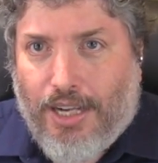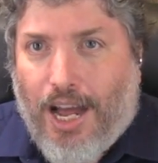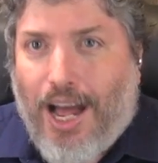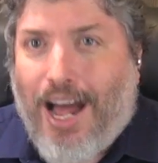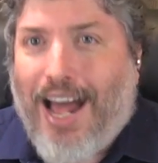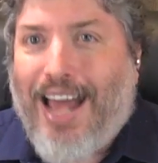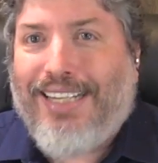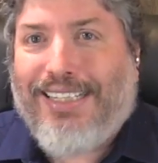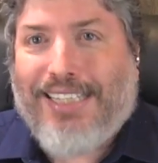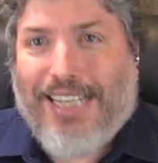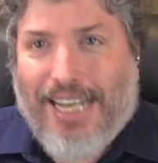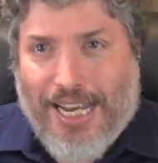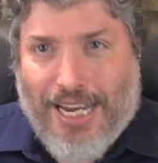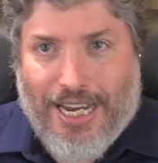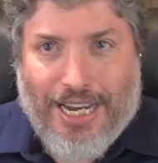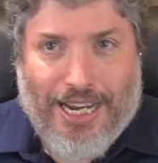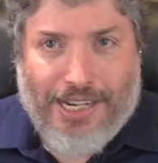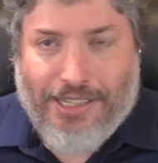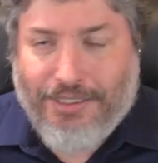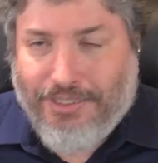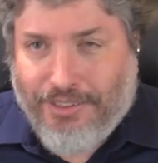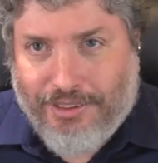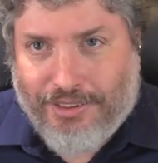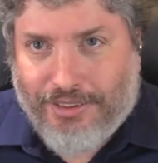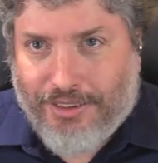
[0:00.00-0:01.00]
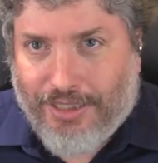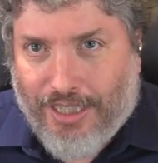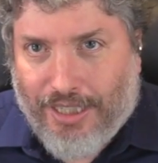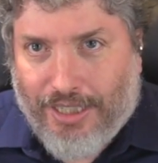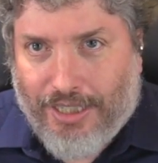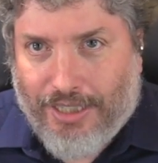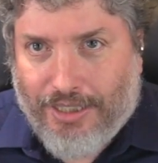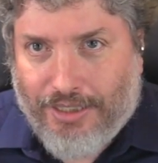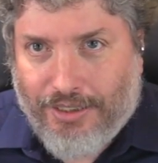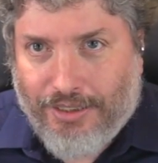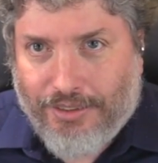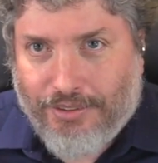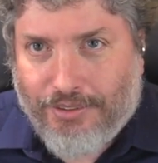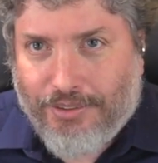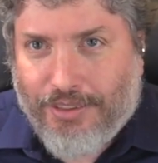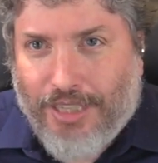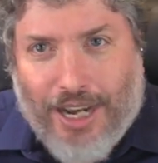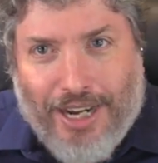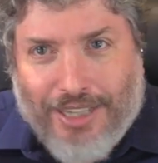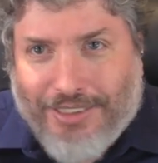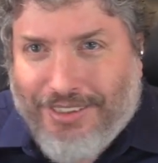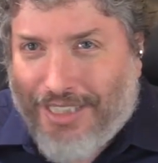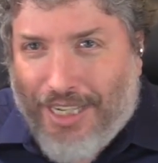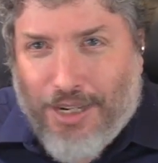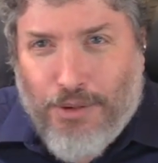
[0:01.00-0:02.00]
I can say
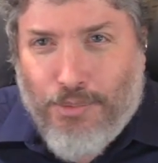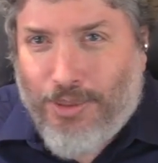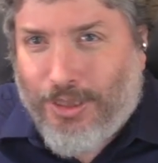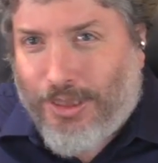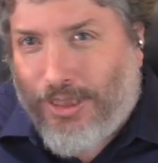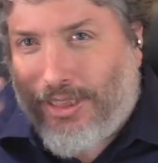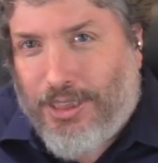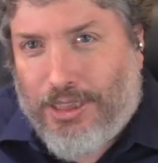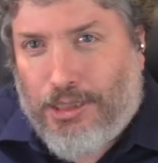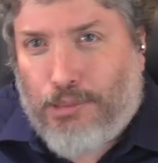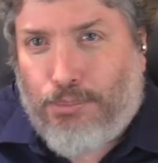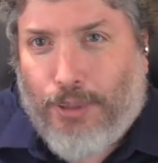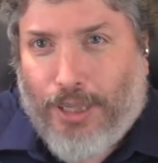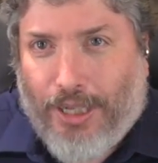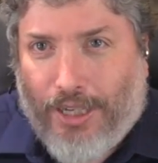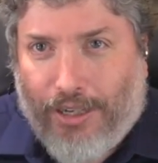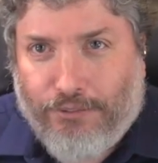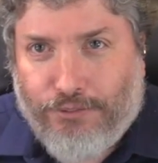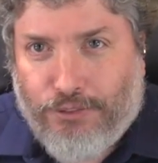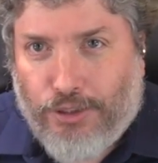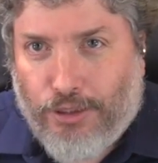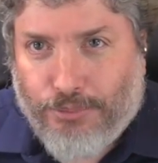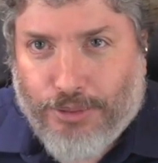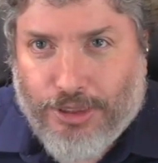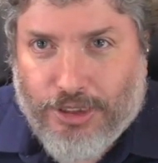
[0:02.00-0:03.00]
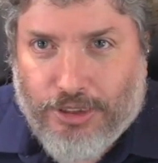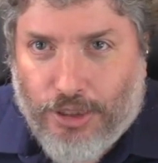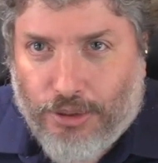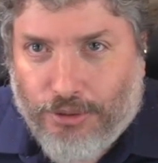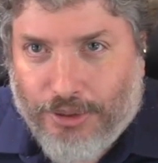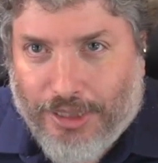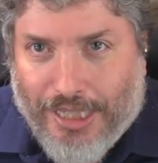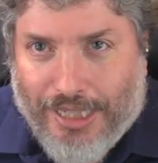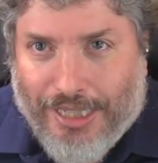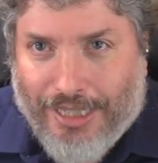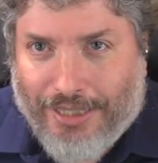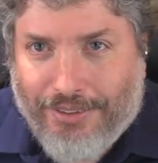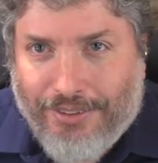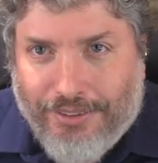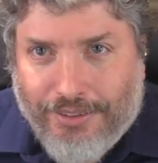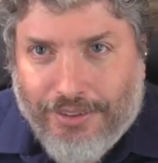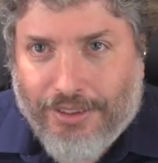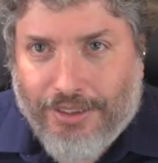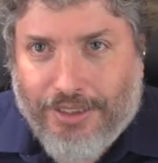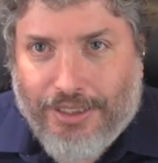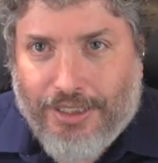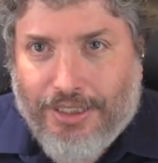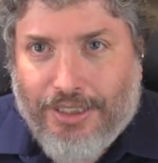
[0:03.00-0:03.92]
Isaiah wasn't speaking from his own head.